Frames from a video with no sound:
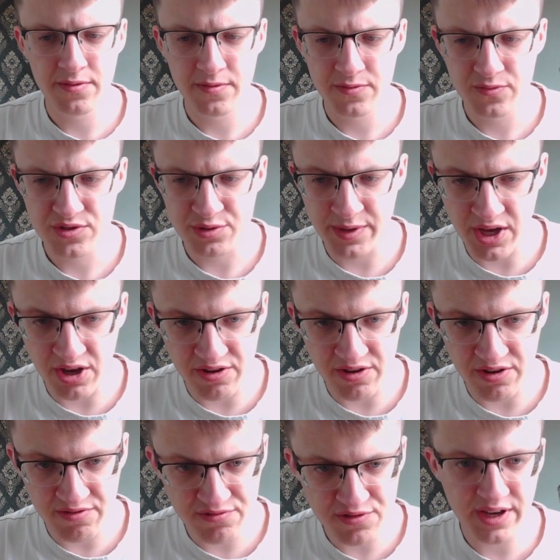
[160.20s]
So we go
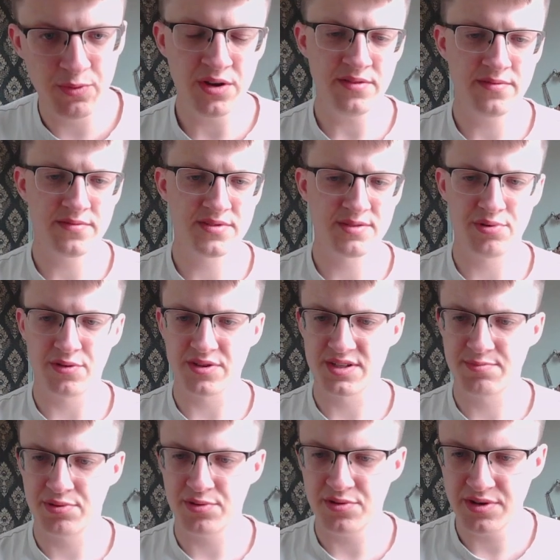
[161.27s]
rook e1 to support this
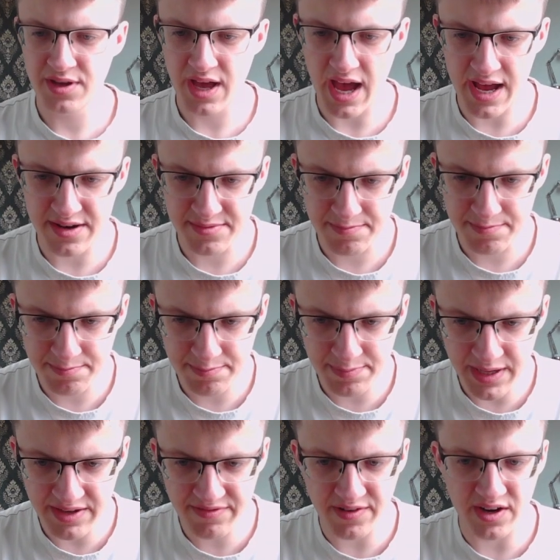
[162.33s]
pawn, and
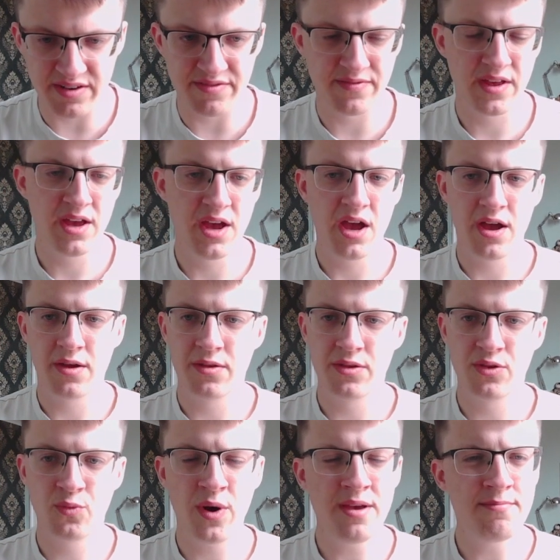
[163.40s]
b5.
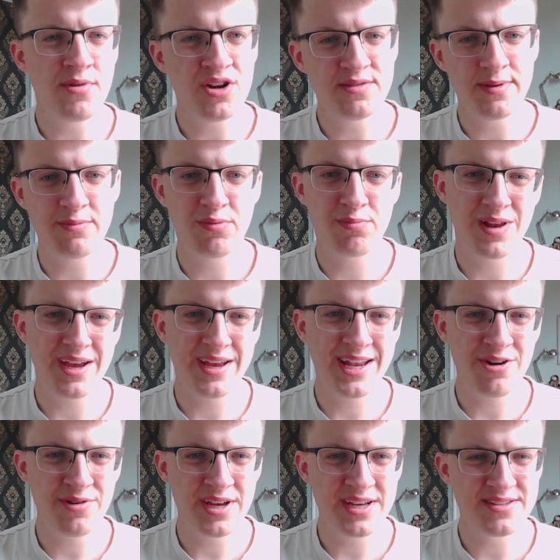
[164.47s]
The way most people play
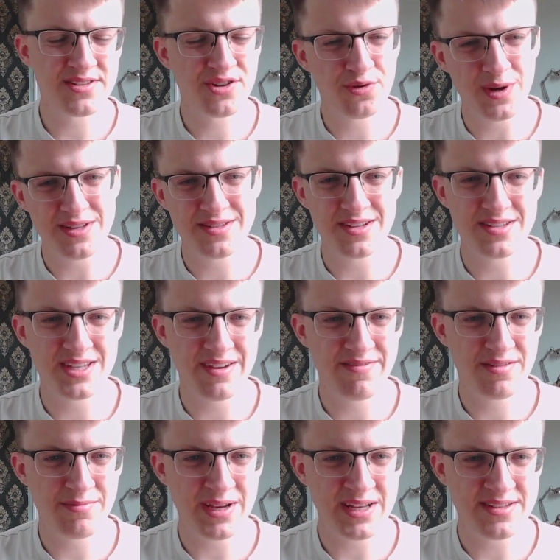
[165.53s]
nowadays is queen c7
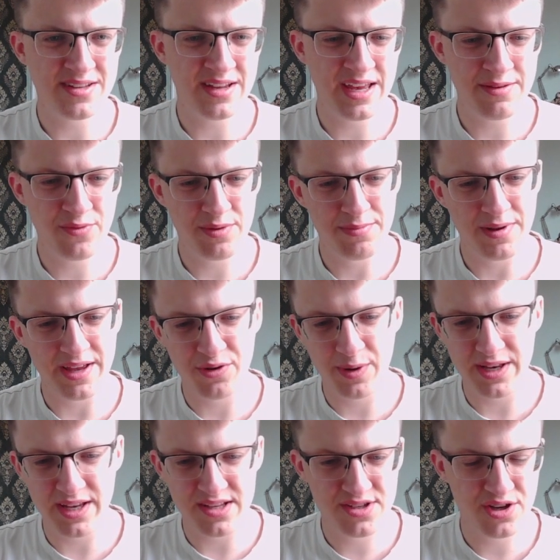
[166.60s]
immediately. We play
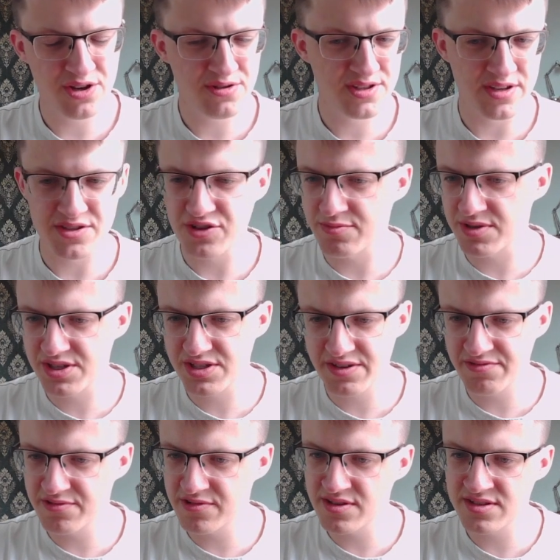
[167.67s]
queen e2, so there's not much
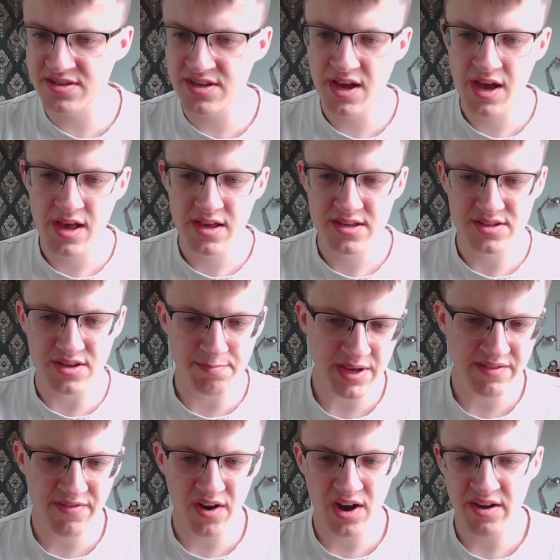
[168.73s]
difference. So
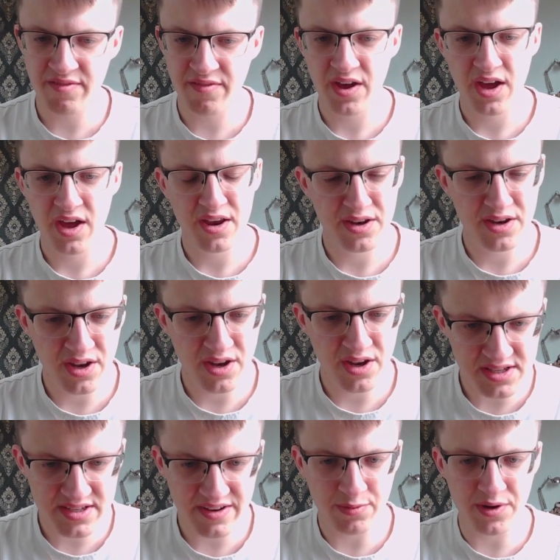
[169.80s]
b5, knight
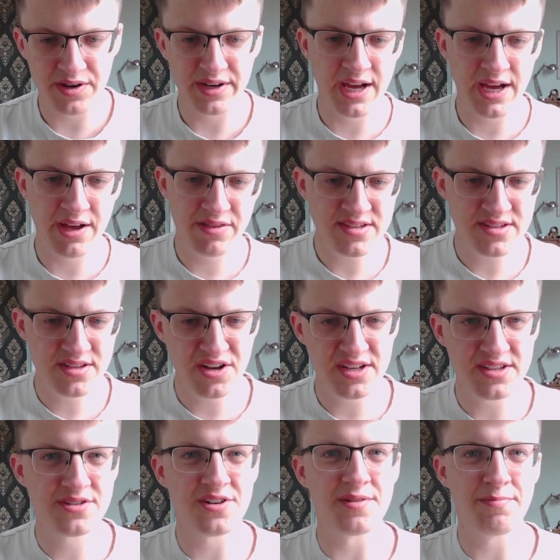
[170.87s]
f1. Now this knight's
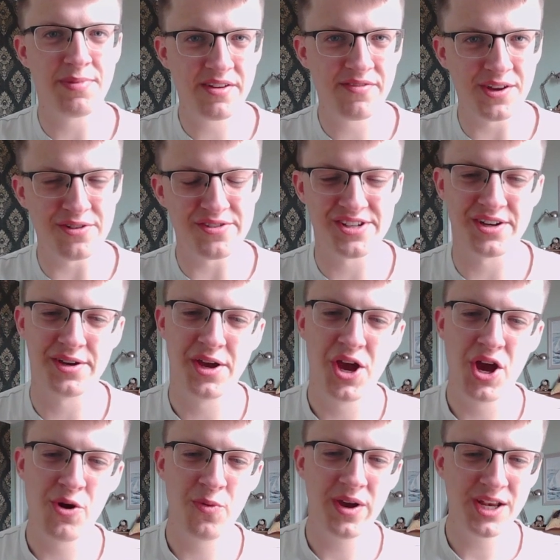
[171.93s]
got a big future.
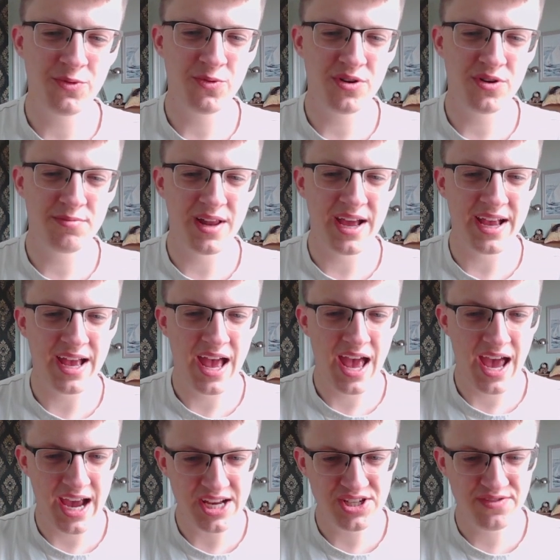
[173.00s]
We're going to want to play
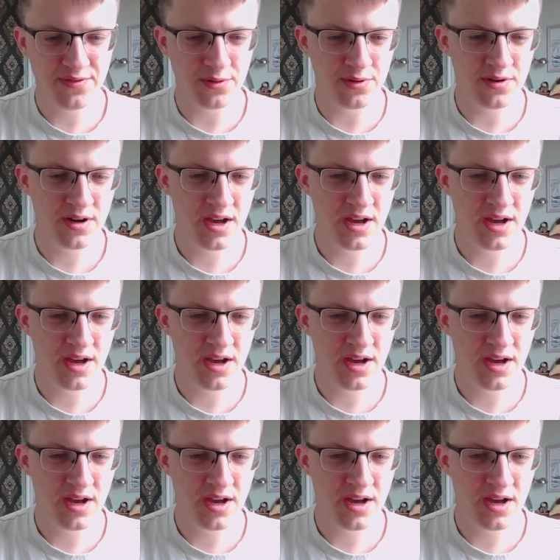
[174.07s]
h4,